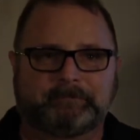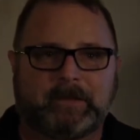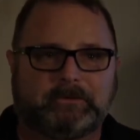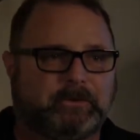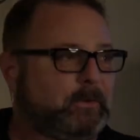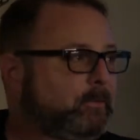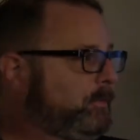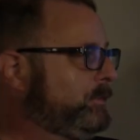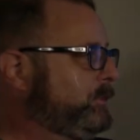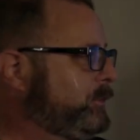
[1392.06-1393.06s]
So
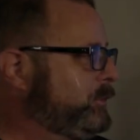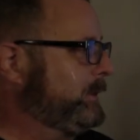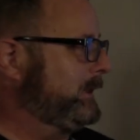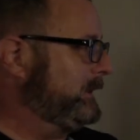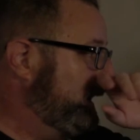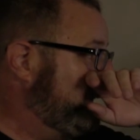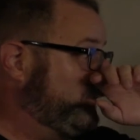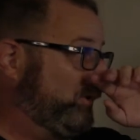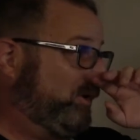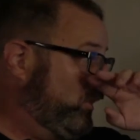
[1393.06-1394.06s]
you can get
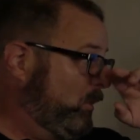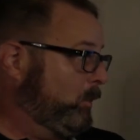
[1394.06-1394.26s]
into a whole